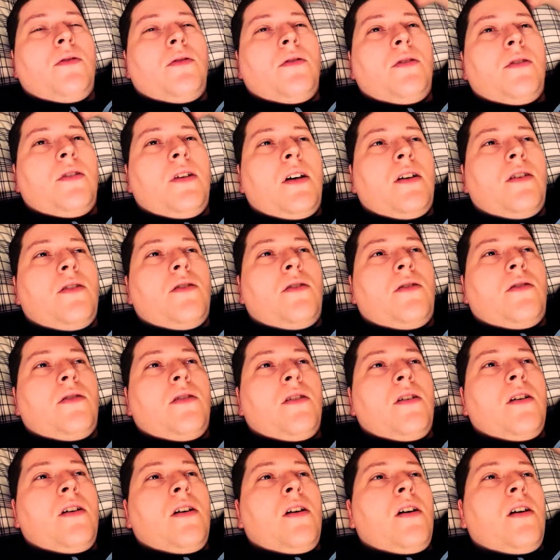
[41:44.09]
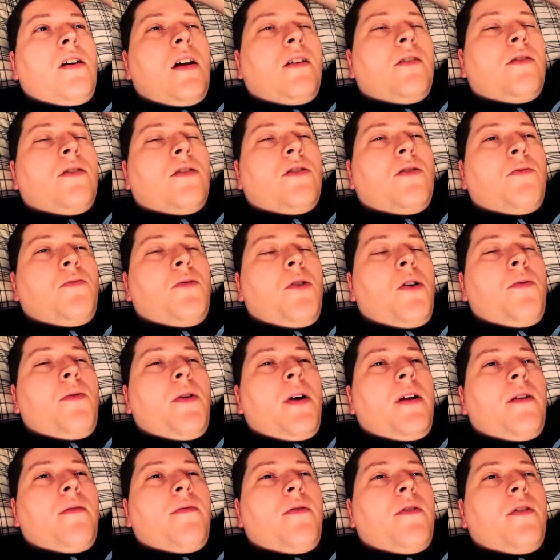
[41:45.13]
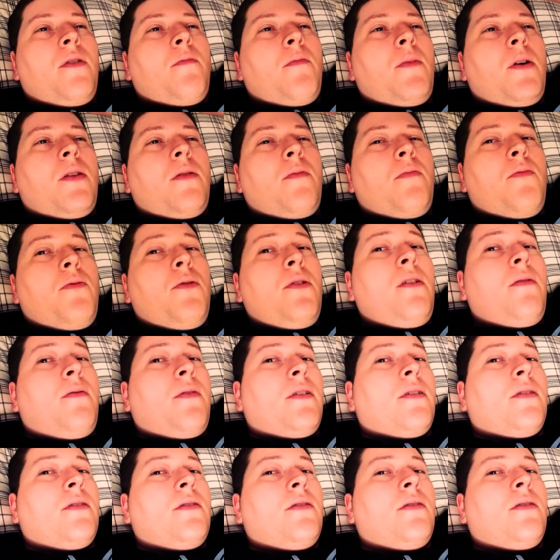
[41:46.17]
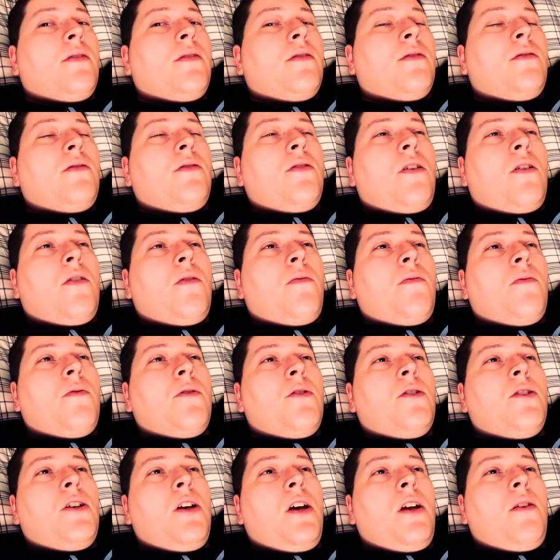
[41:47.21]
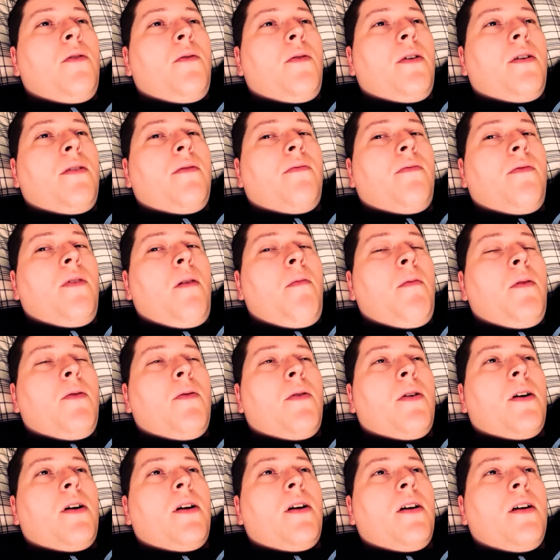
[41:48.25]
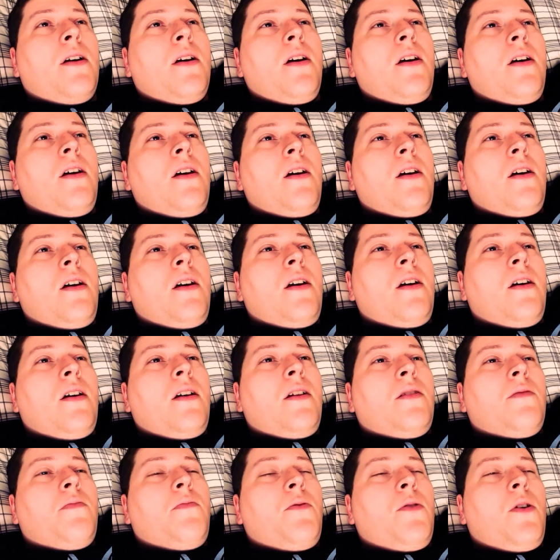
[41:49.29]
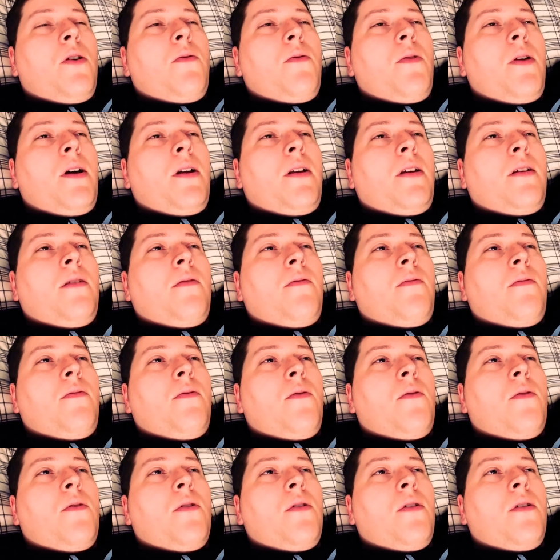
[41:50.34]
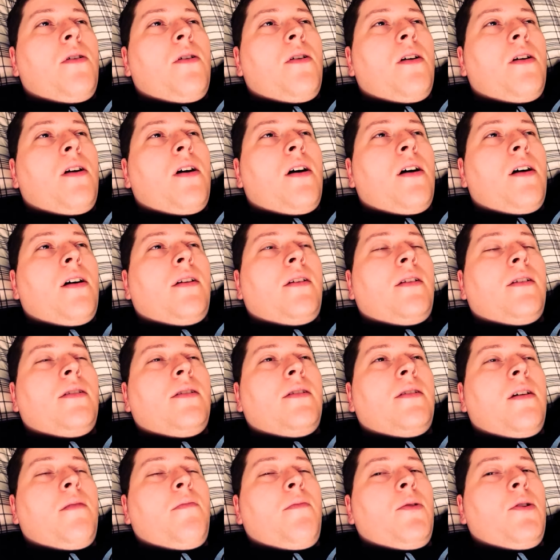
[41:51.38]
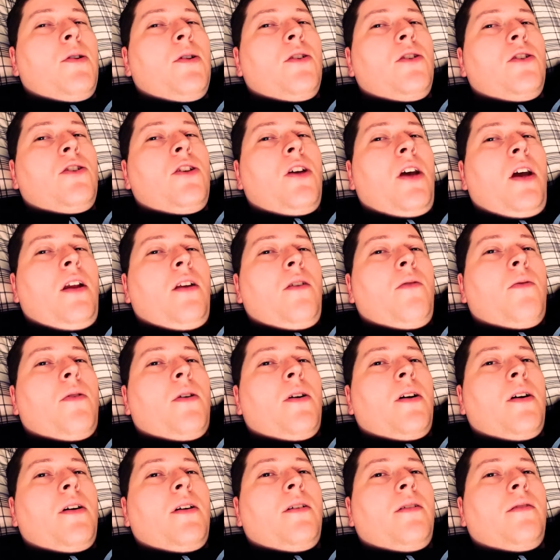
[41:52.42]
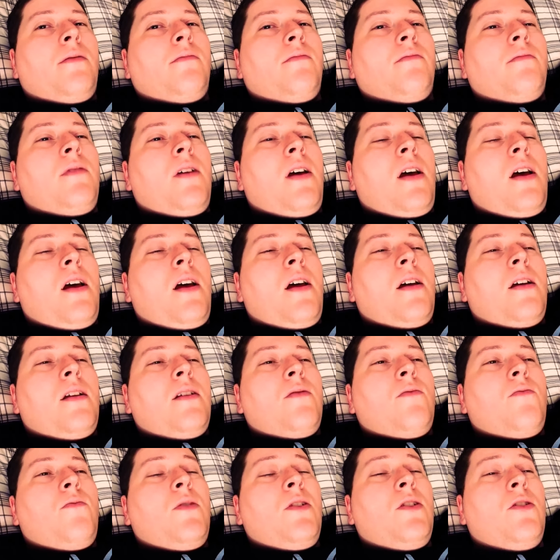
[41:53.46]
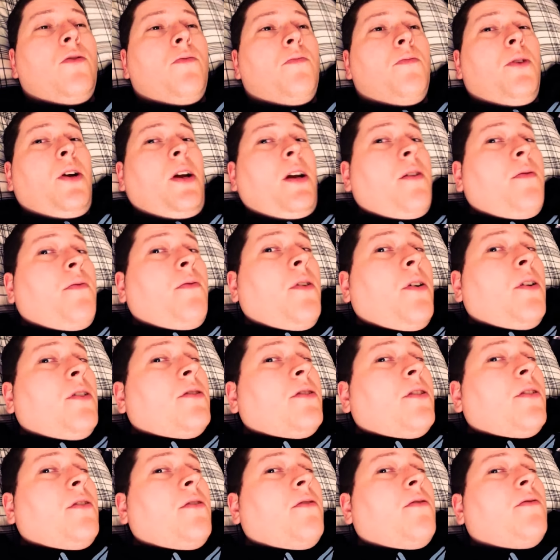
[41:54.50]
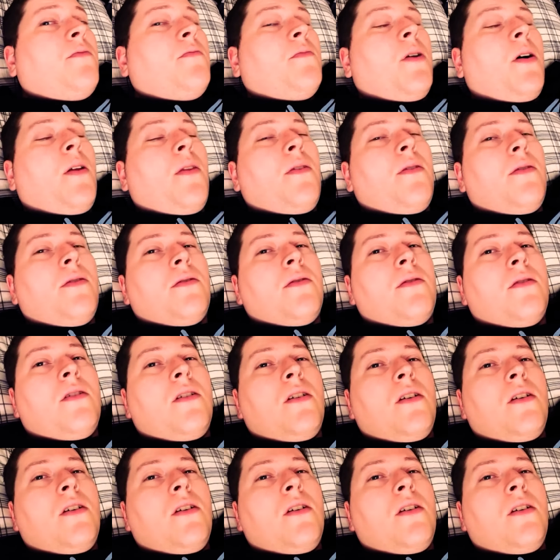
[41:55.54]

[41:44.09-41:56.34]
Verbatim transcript: in session, and it's also prorated for the month previous. So for January and February, it's prorated for December and January, and winter break falls on those months.